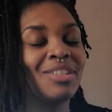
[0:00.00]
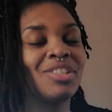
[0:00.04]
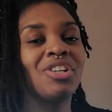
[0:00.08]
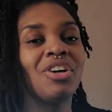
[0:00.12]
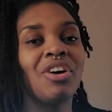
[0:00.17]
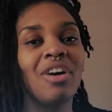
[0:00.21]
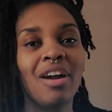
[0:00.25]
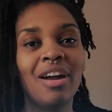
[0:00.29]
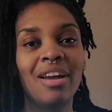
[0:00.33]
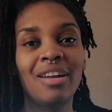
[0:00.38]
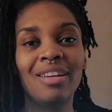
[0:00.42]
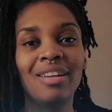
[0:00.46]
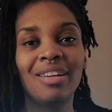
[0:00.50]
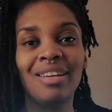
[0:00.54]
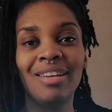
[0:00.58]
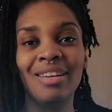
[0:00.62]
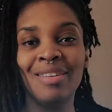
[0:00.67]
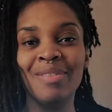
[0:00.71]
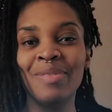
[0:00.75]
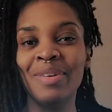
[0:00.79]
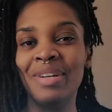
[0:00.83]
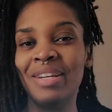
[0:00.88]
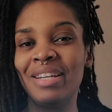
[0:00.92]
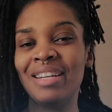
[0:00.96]
chart
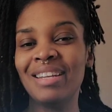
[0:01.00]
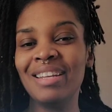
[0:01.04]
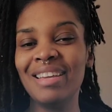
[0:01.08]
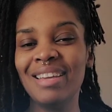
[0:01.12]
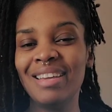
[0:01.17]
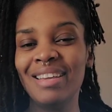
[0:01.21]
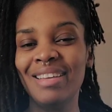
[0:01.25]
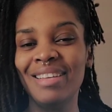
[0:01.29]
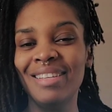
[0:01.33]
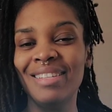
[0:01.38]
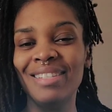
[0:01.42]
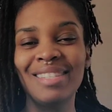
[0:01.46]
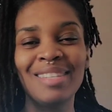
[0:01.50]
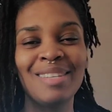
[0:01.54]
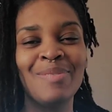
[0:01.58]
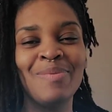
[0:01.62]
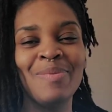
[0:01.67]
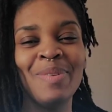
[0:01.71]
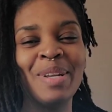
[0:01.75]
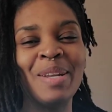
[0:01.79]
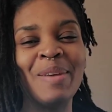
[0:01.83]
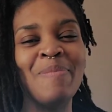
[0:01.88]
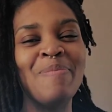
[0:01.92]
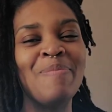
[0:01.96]
and what it is and
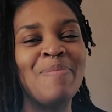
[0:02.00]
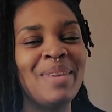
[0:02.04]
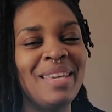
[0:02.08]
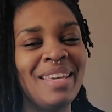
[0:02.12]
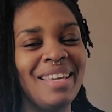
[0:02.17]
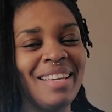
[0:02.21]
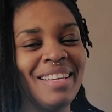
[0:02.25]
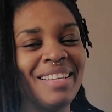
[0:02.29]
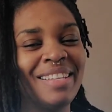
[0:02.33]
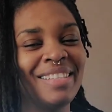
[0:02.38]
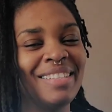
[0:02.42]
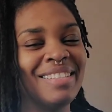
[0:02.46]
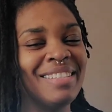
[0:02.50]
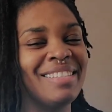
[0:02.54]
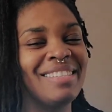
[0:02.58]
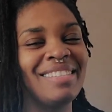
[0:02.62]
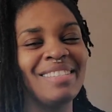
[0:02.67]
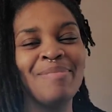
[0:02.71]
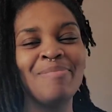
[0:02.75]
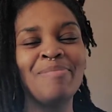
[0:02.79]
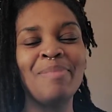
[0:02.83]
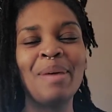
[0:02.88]
what it means.